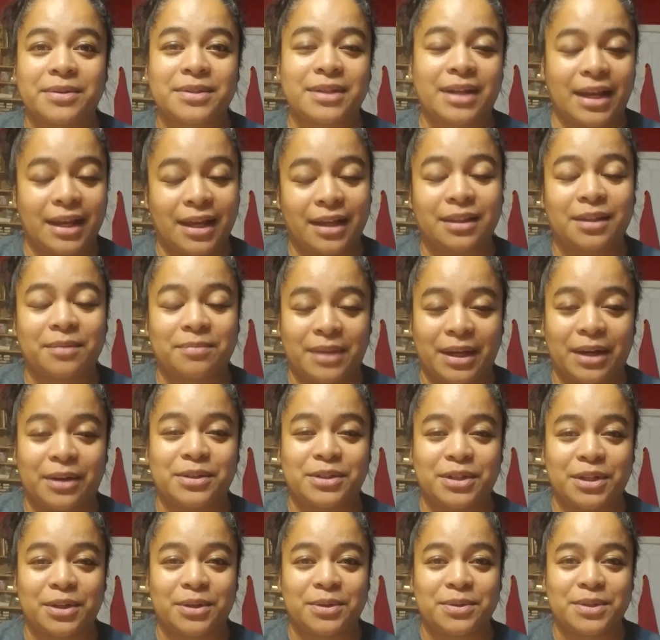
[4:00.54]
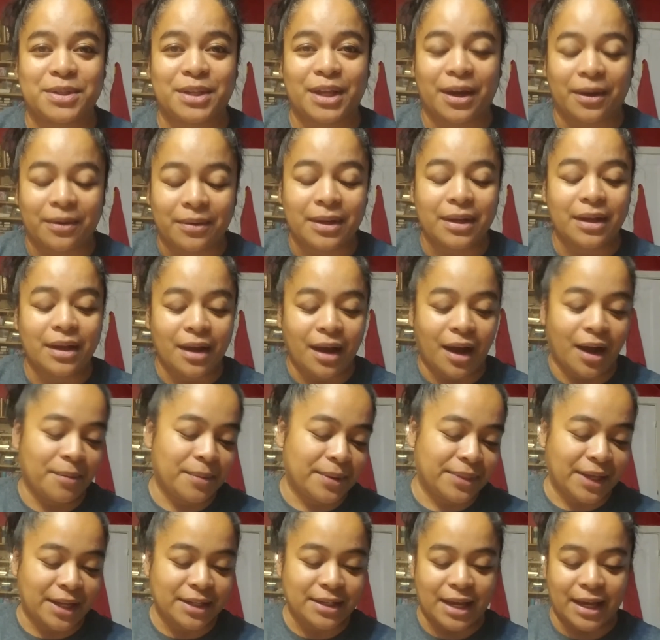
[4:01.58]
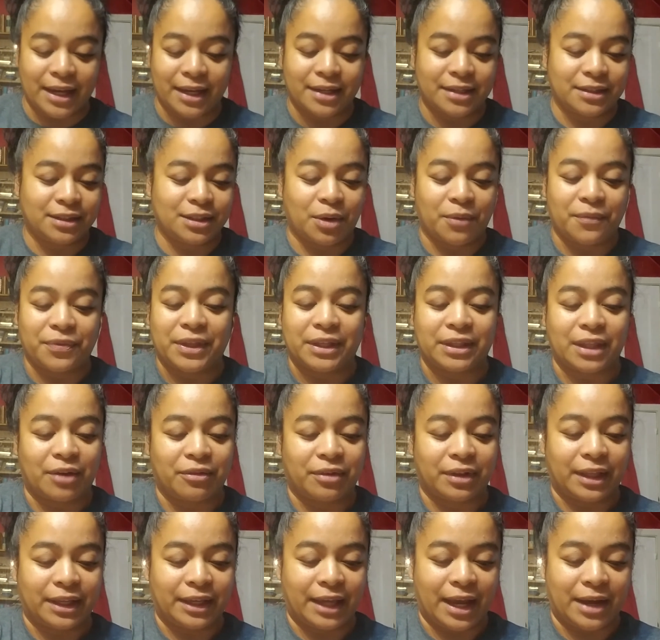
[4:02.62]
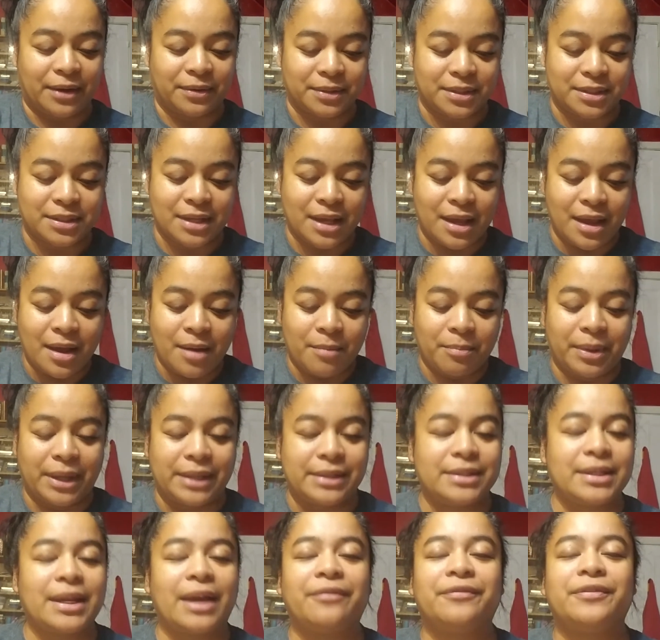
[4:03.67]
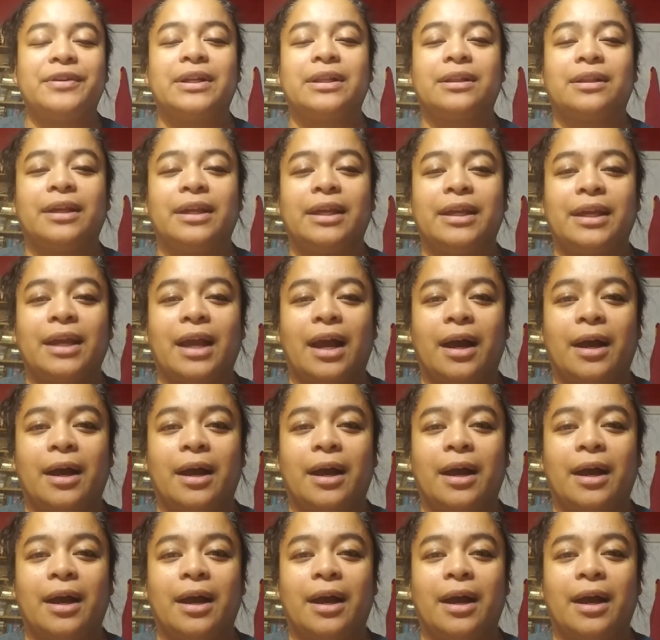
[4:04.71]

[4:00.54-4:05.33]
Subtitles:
and I get them there too. So, but that, I don't think that really counts. But definitely